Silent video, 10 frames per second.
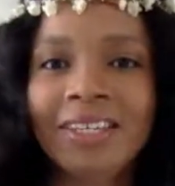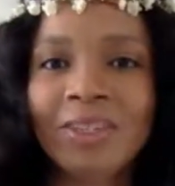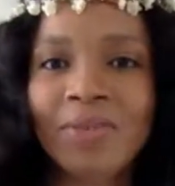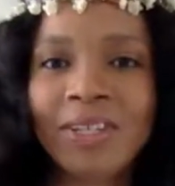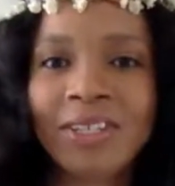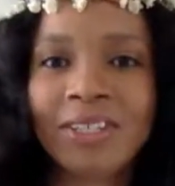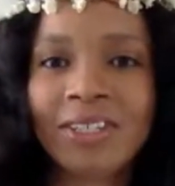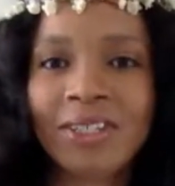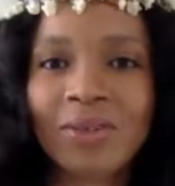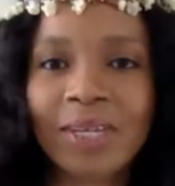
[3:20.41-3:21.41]

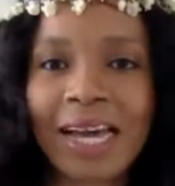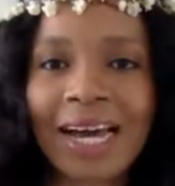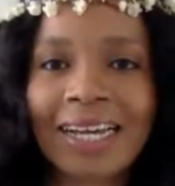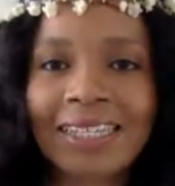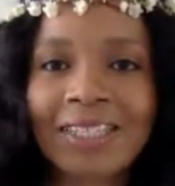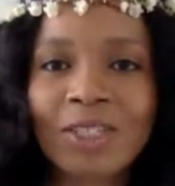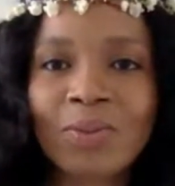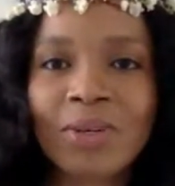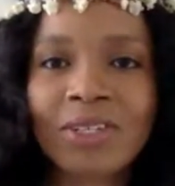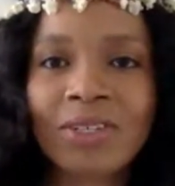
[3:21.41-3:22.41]
Tamila's doing ice
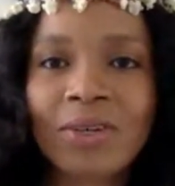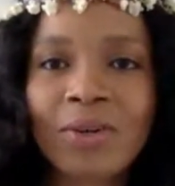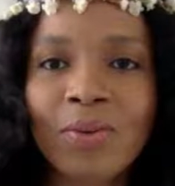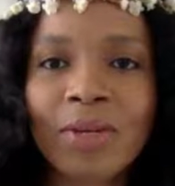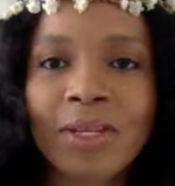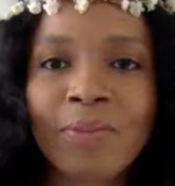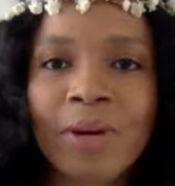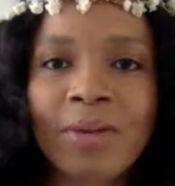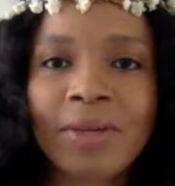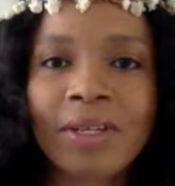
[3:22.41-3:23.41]
espresso with
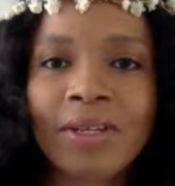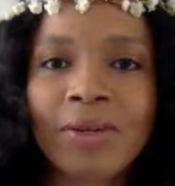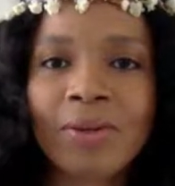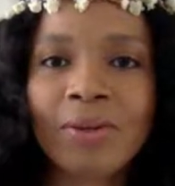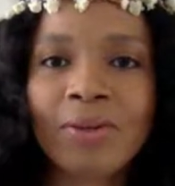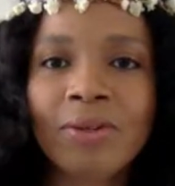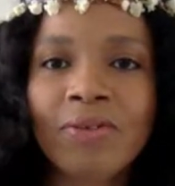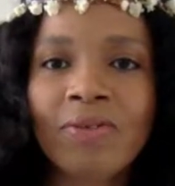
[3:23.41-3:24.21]
pumpkin cold